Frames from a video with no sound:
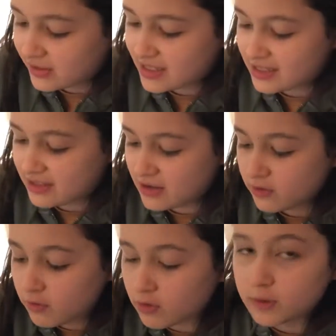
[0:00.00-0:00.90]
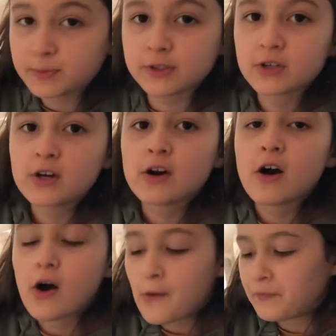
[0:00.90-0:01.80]
it's 2 groups
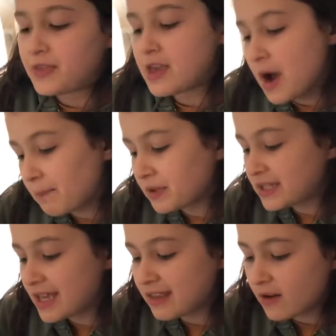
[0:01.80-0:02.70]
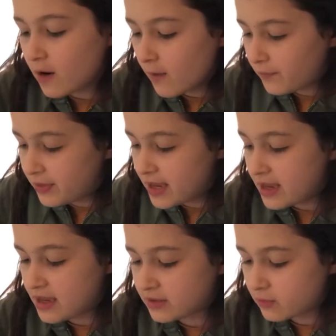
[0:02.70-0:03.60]
of the opposite of
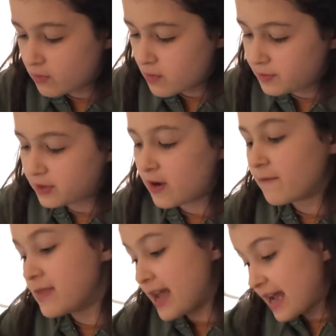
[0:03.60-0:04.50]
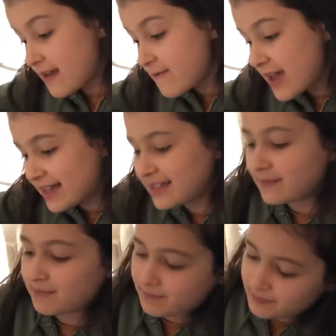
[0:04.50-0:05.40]
these groups of negative x
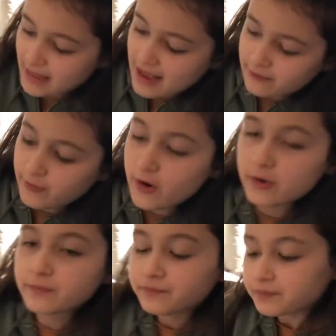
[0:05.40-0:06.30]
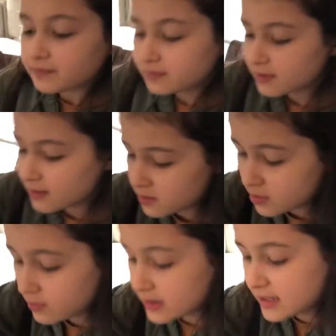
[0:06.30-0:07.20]
plus 4.
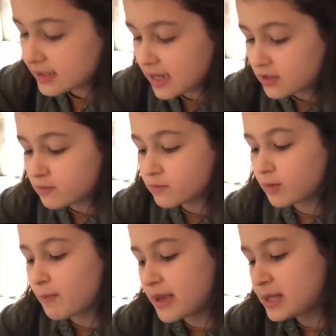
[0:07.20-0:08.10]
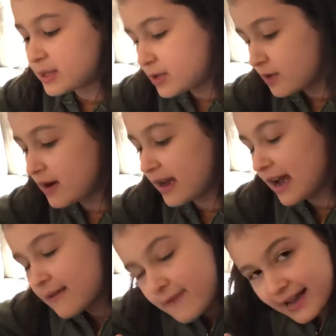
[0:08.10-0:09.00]
So in this case will be 2
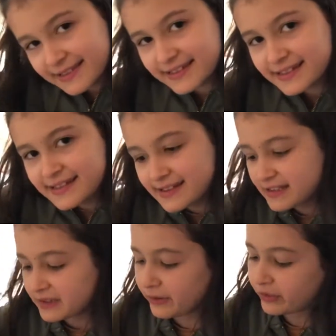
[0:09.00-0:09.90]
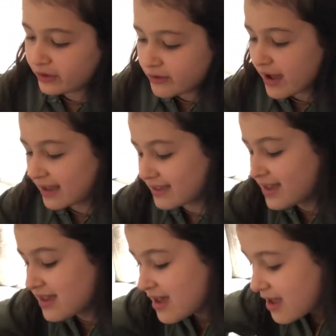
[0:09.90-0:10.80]
negative x's, so 2
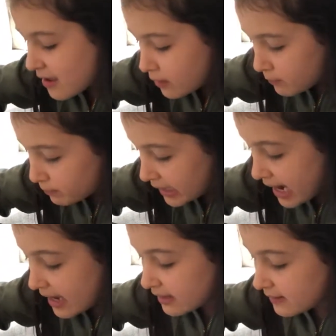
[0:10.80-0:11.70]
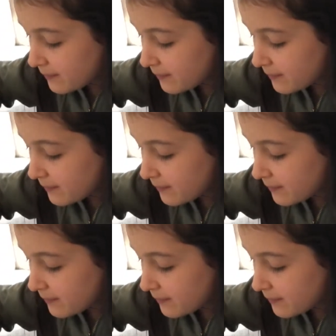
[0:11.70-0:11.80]
x's plus